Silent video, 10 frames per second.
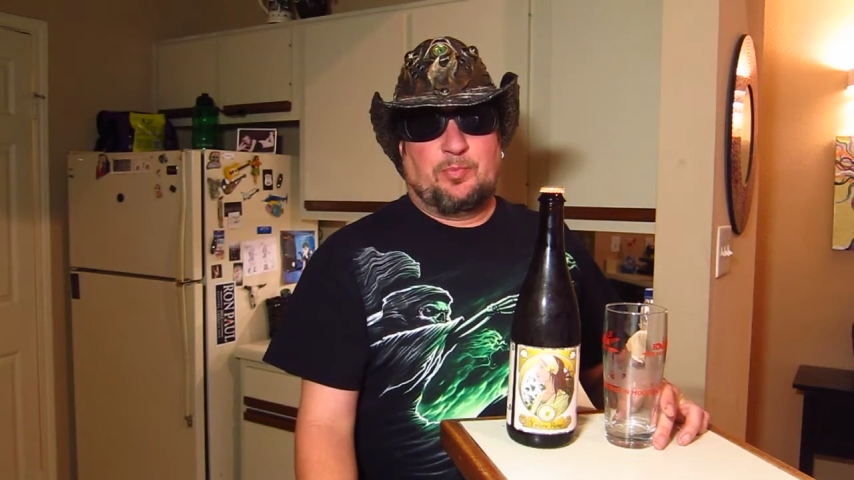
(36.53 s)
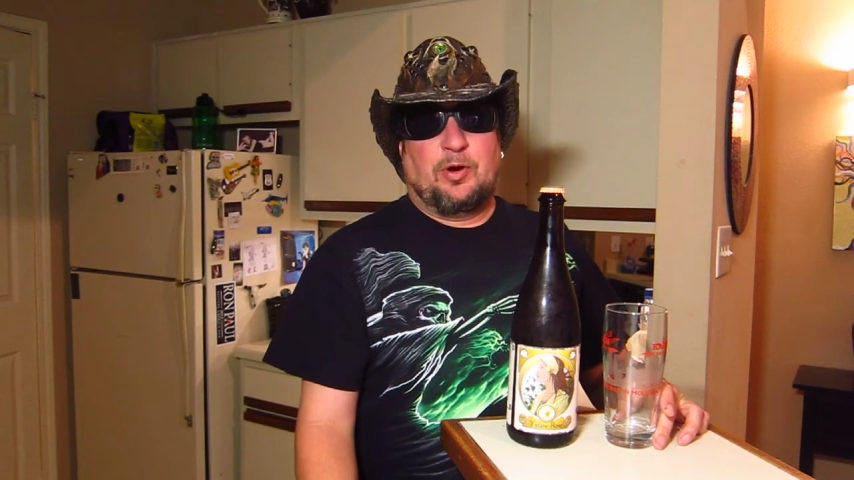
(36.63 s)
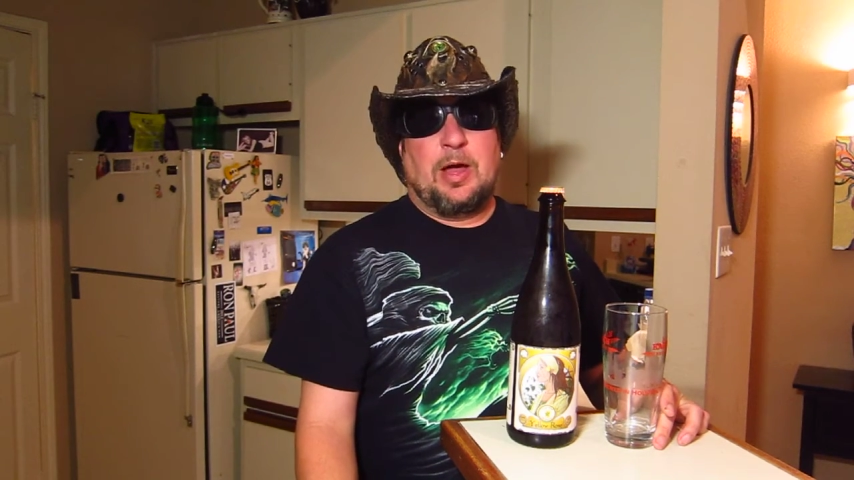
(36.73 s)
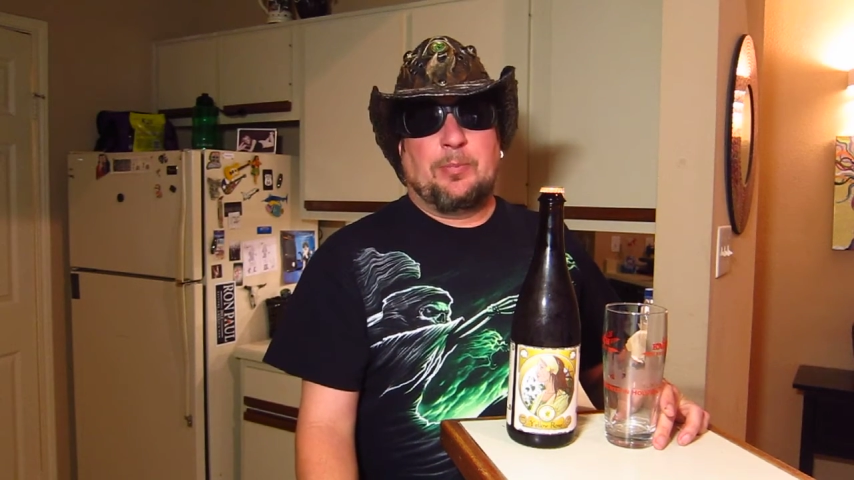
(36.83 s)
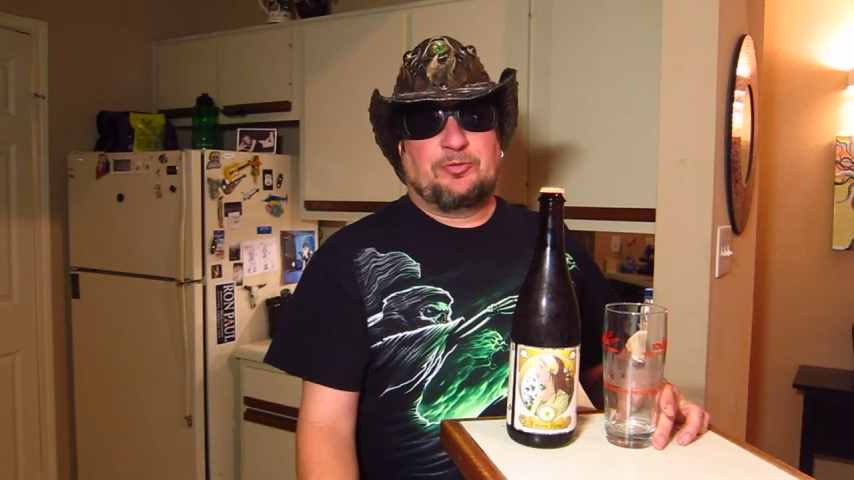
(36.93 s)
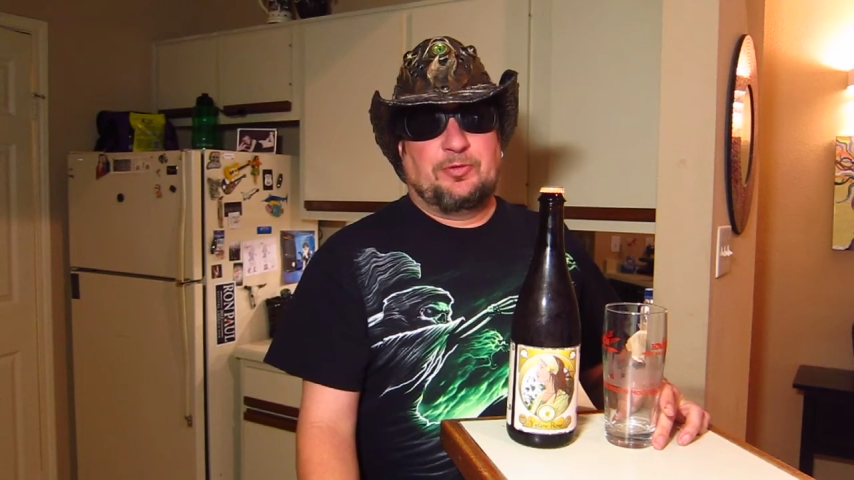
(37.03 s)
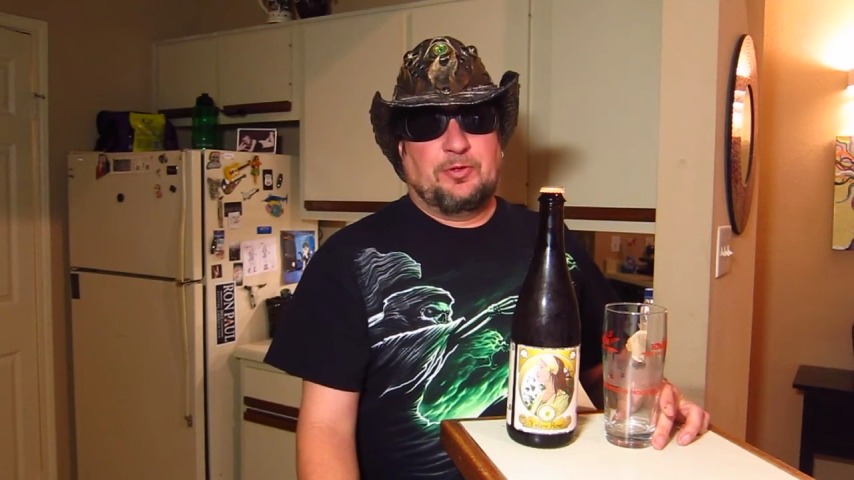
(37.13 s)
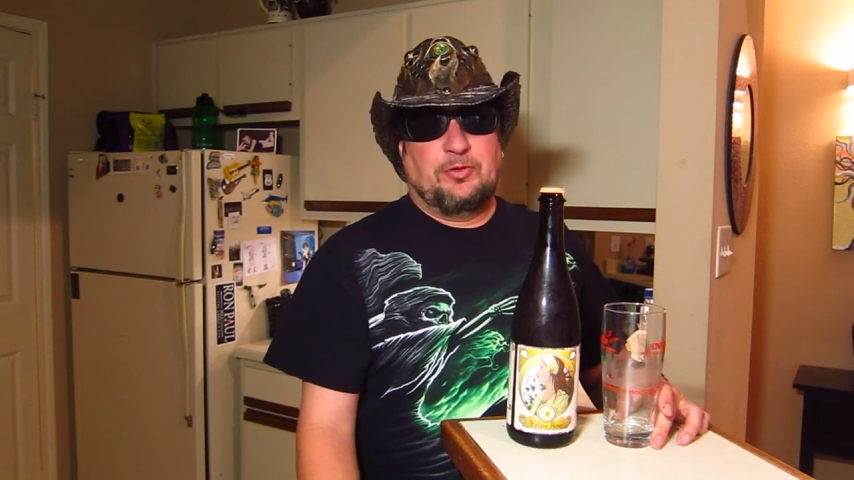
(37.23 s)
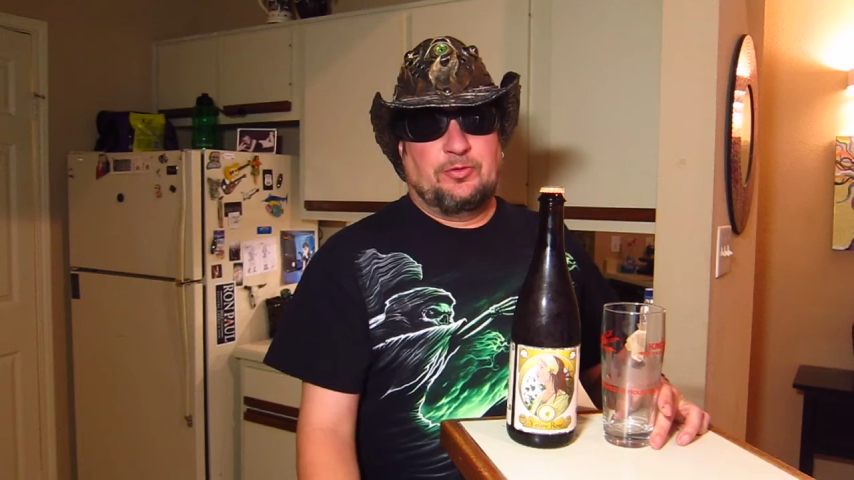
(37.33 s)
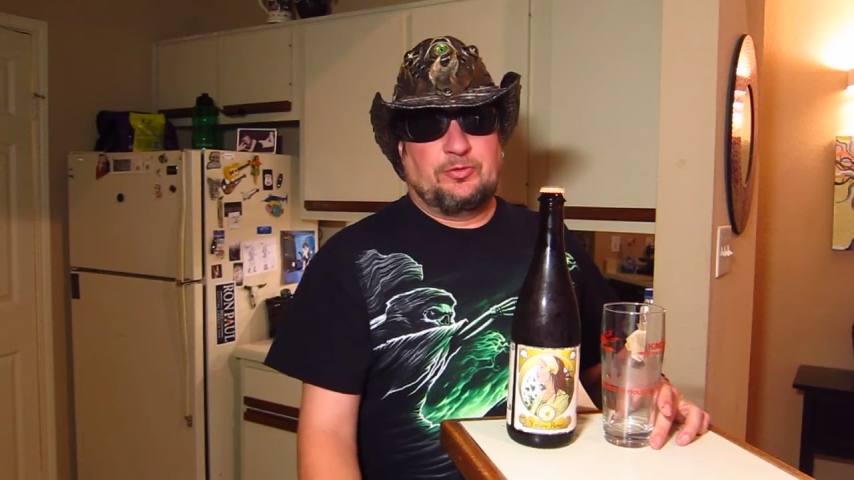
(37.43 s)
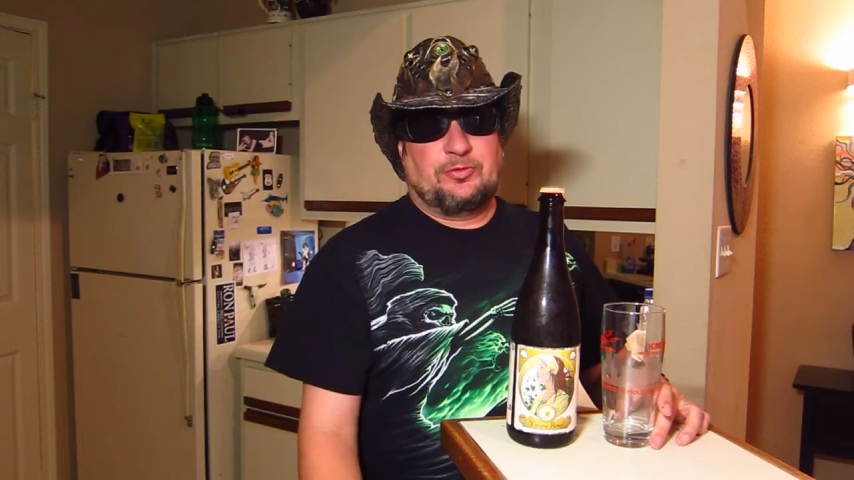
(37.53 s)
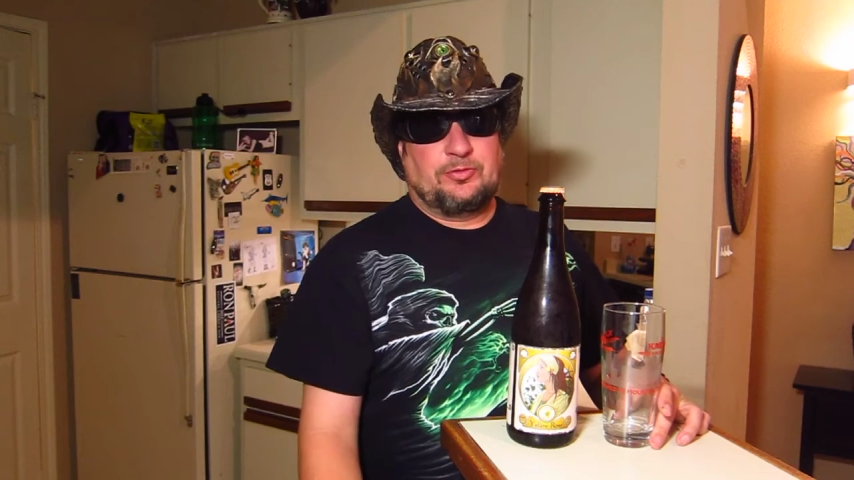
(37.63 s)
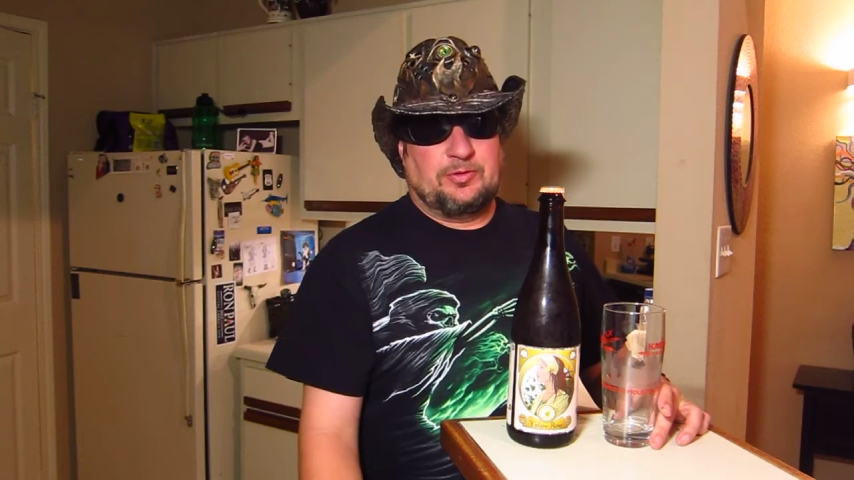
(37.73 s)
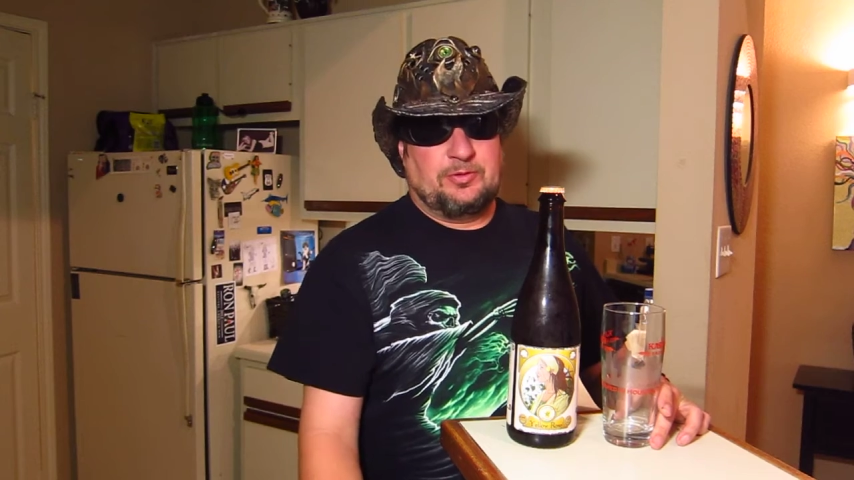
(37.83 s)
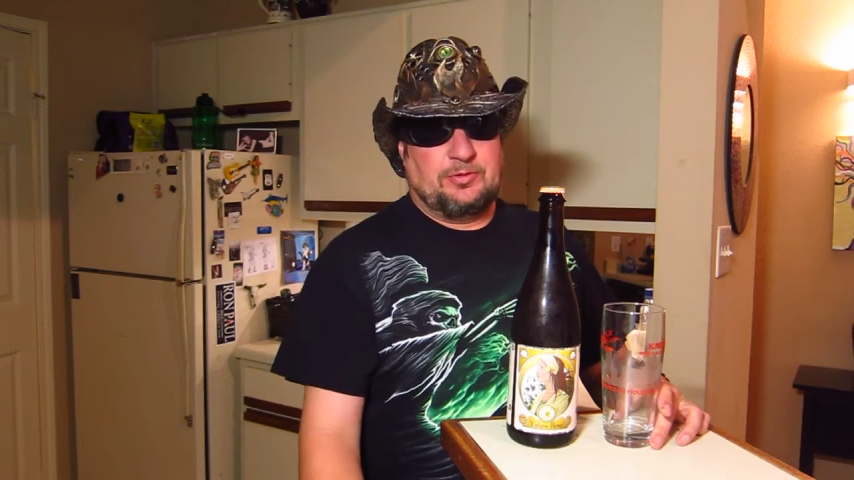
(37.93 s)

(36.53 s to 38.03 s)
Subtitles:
Props to those